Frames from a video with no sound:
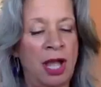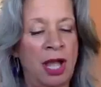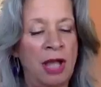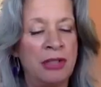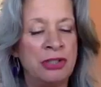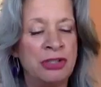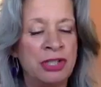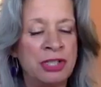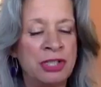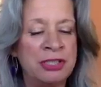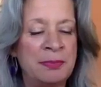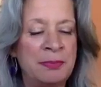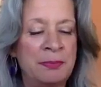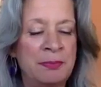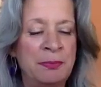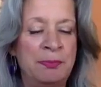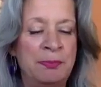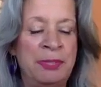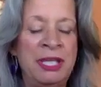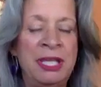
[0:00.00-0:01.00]
just
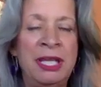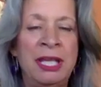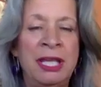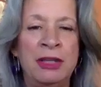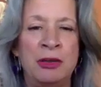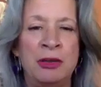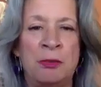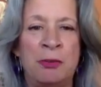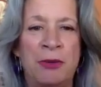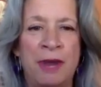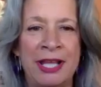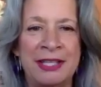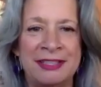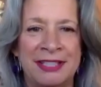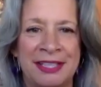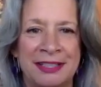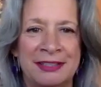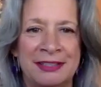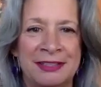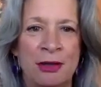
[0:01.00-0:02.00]
being in your
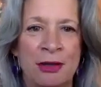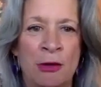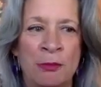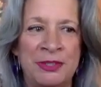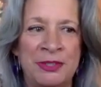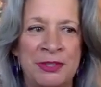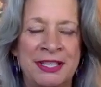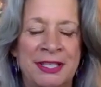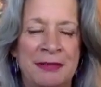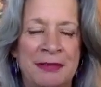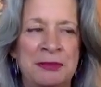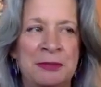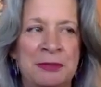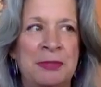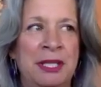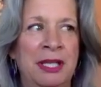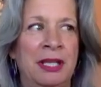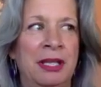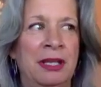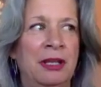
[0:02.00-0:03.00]
presence almost gives
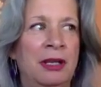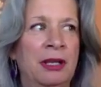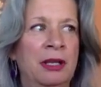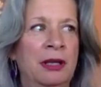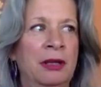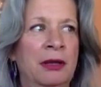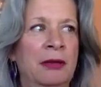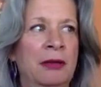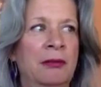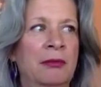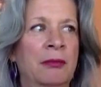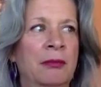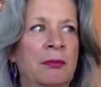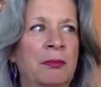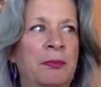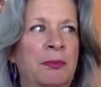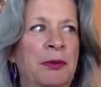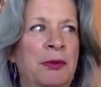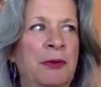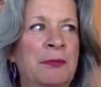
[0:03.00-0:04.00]
me
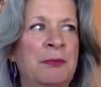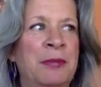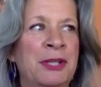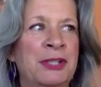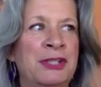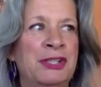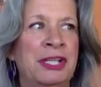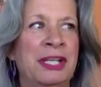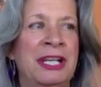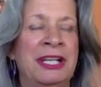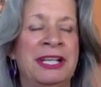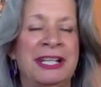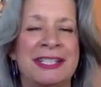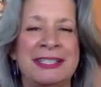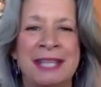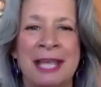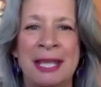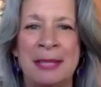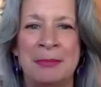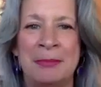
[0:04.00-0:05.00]
permission and
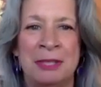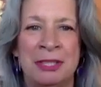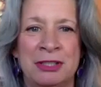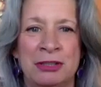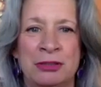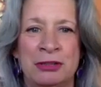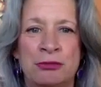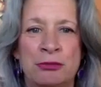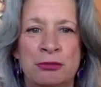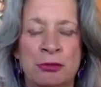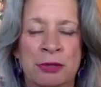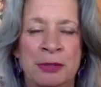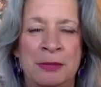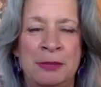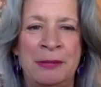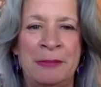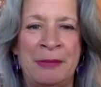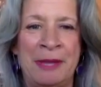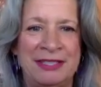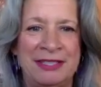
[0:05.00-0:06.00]
excitement to truly be
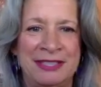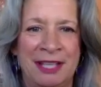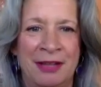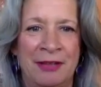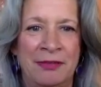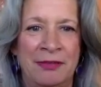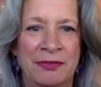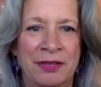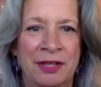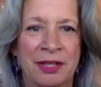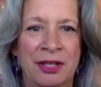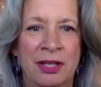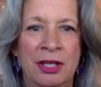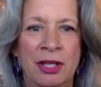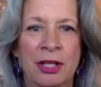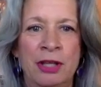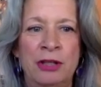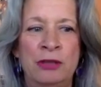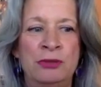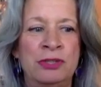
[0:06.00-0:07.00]
myself.
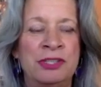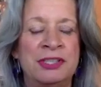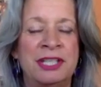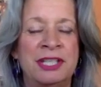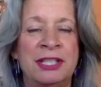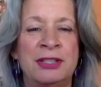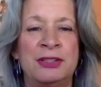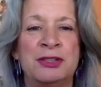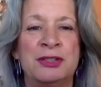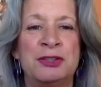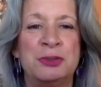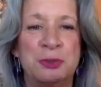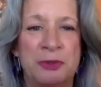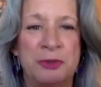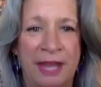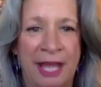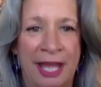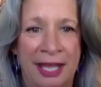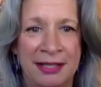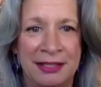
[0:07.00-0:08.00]
You just exude
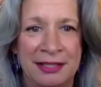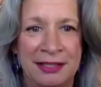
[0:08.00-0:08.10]
that.